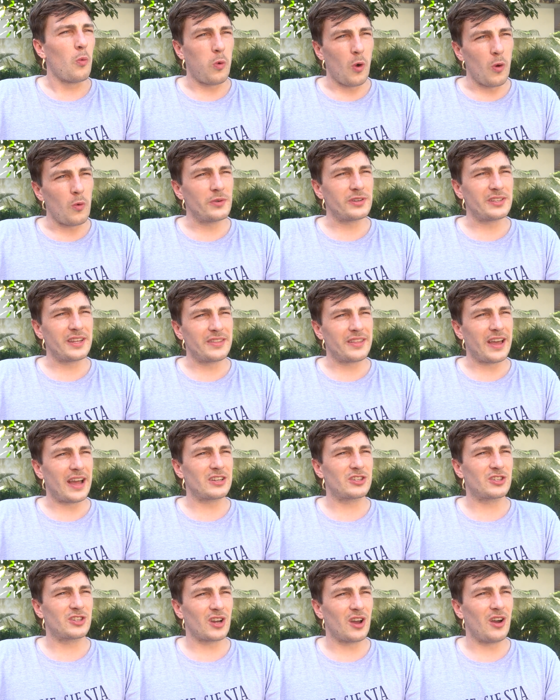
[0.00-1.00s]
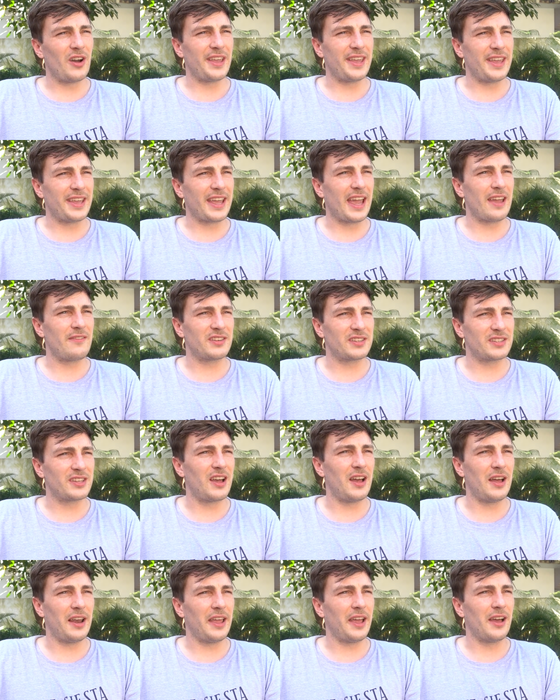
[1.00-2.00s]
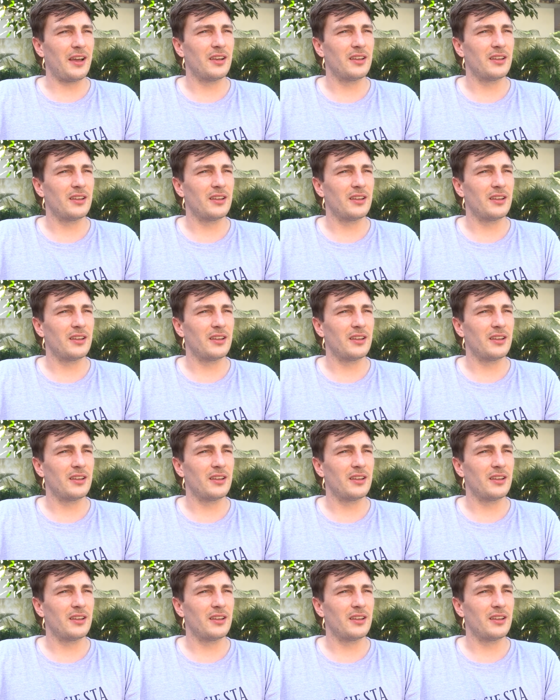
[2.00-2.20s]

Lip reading: what was in that chai he gave us earlier?